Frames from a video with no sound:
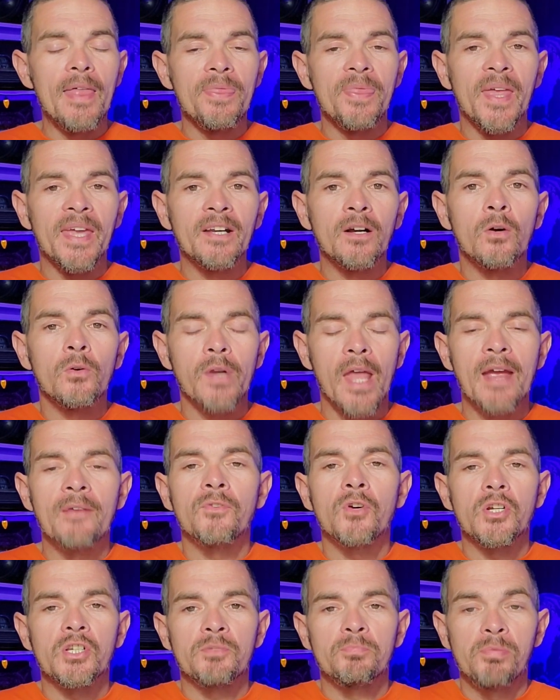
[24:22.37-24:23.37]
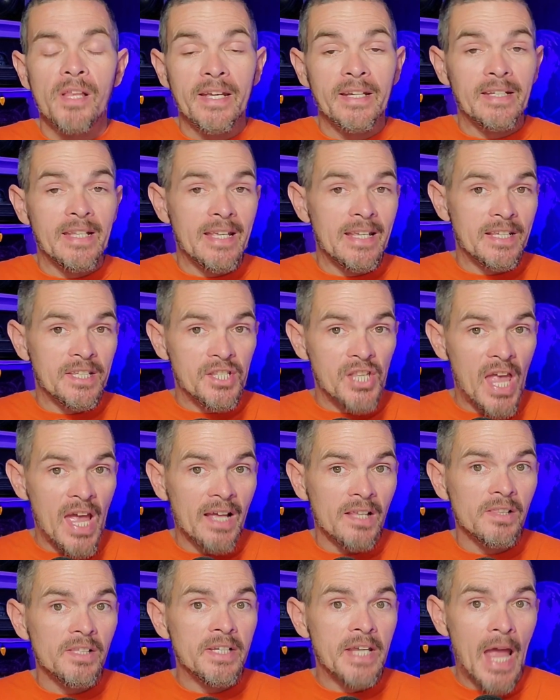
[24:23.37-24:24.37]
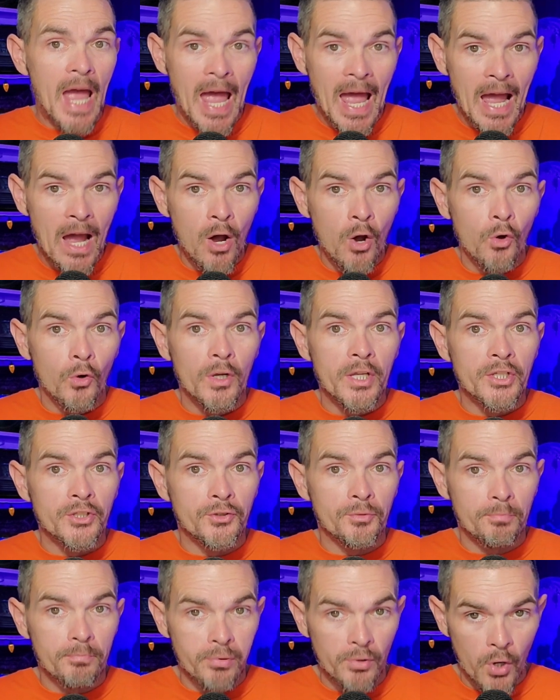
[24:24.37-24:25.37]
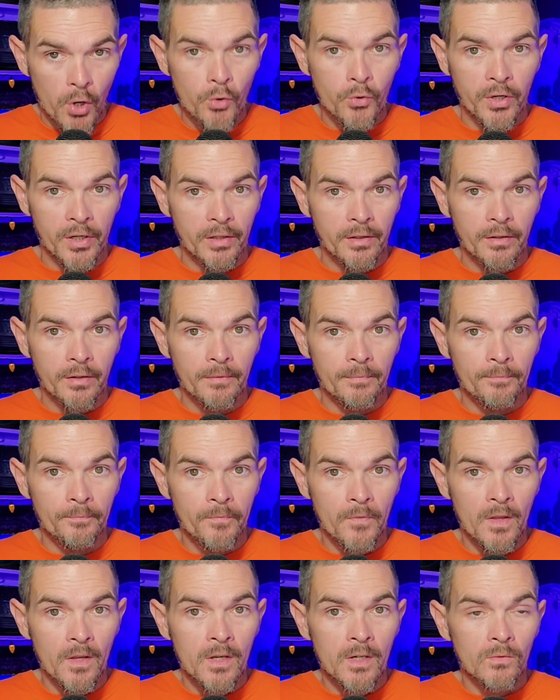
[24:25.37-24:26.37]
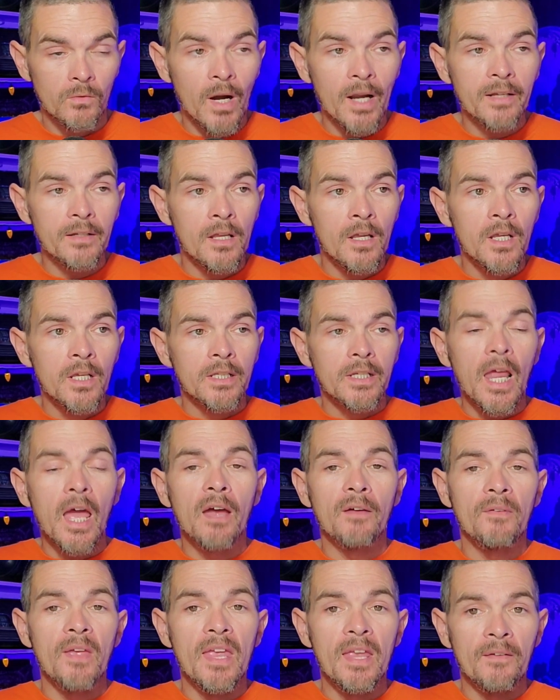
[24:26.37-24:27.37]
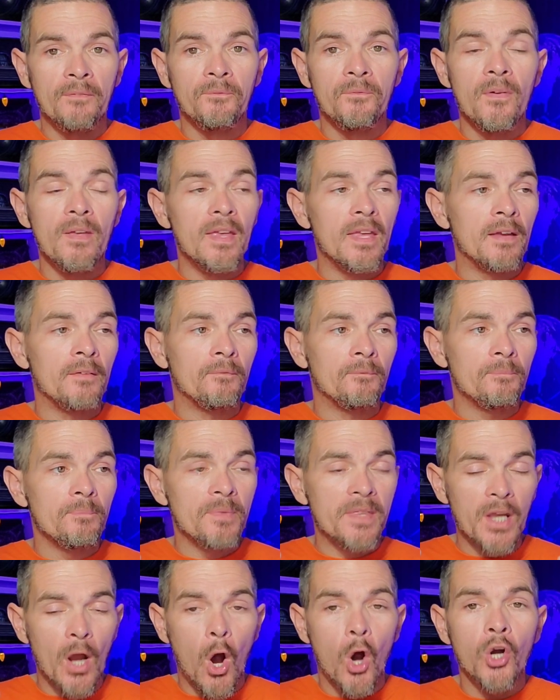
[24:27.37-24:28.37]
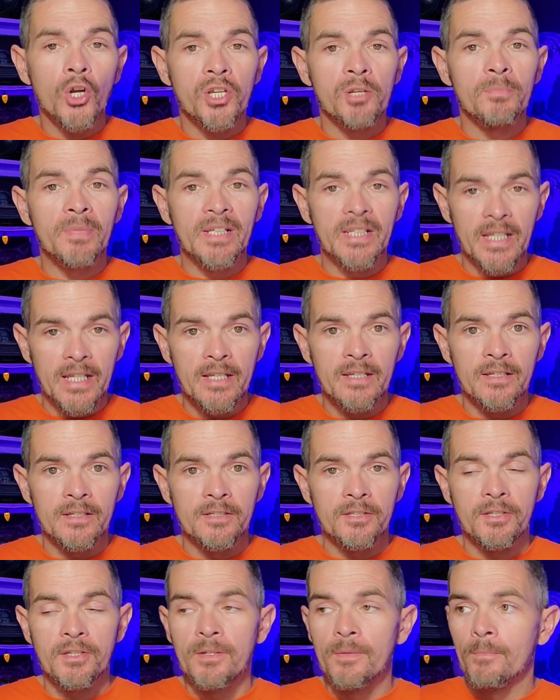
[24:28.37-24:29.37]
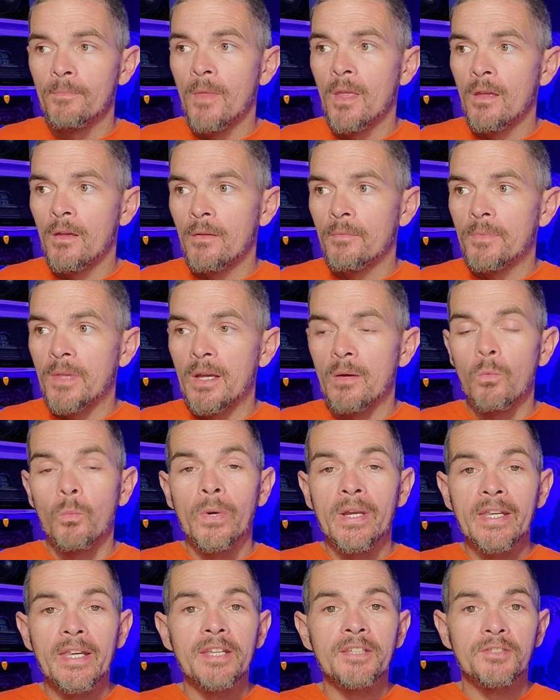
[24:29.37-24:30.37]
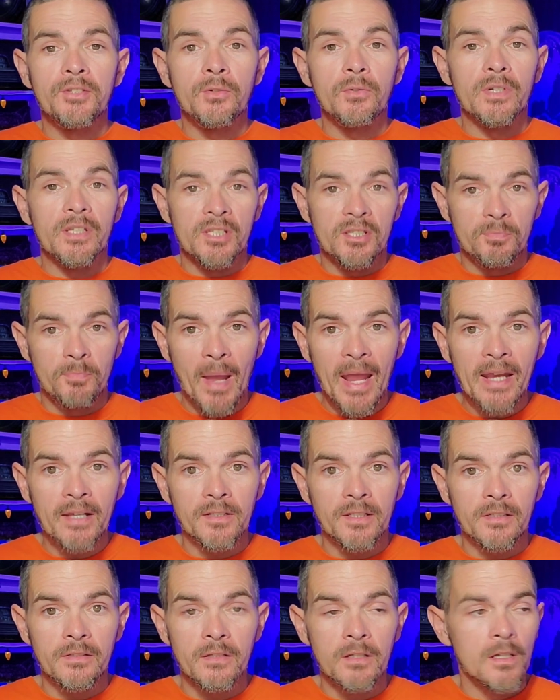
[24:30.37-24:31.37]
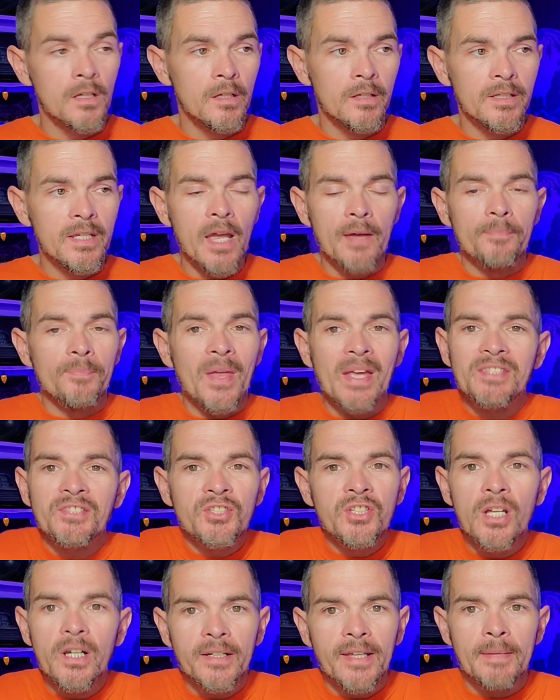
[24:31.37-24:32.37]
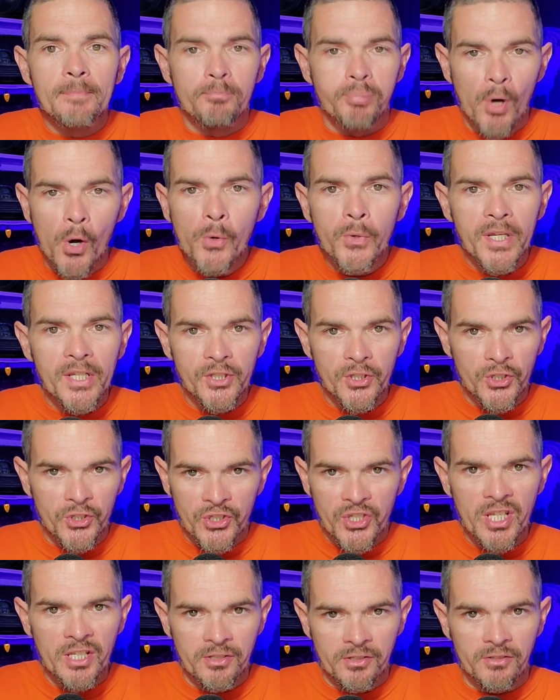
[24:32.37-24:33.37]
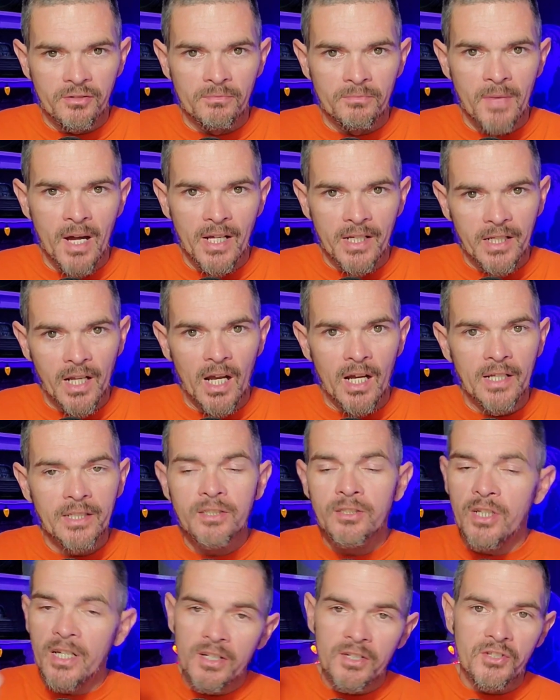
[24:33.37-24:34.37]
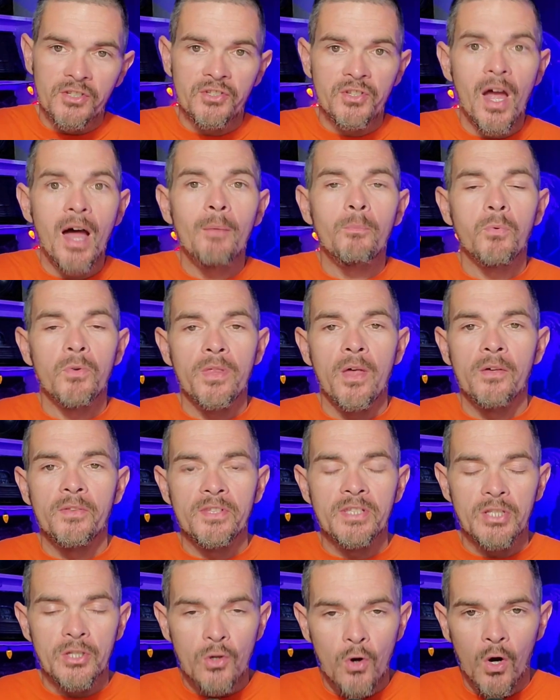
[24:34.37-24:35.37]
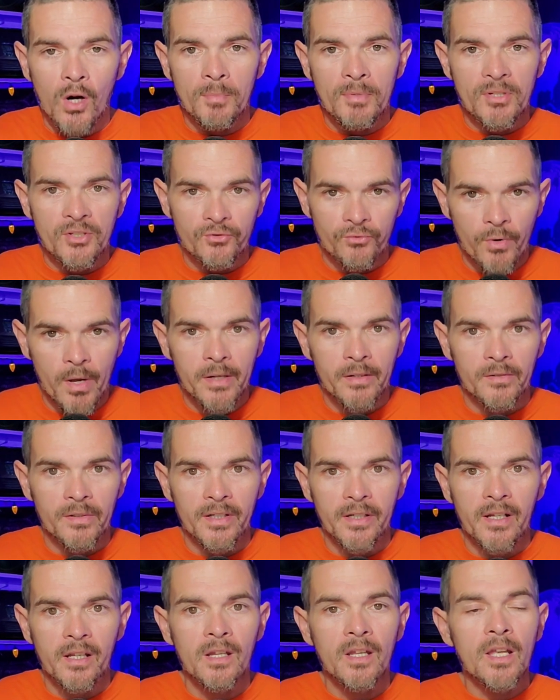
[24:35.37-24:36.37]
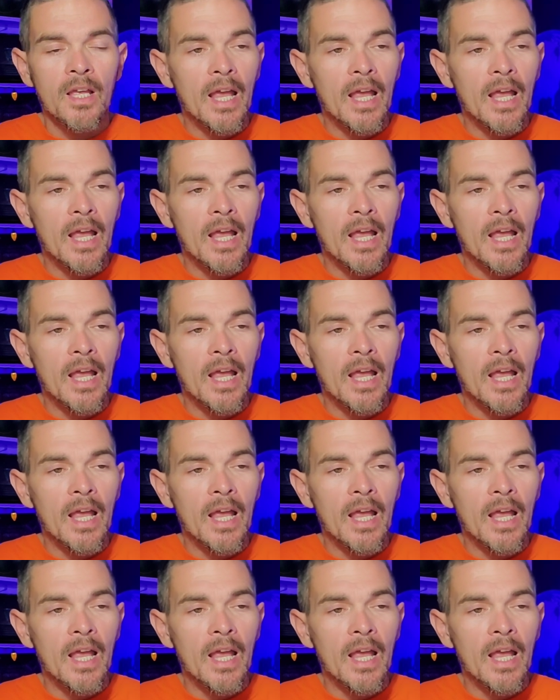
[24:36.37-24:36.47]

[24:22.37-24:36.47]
they don't ever explain exactly how it's broken, right? Now, if the argument is that we need to expand it, yeah, that's not a broken system, my guy. You need to stop with all this garbage rhetoric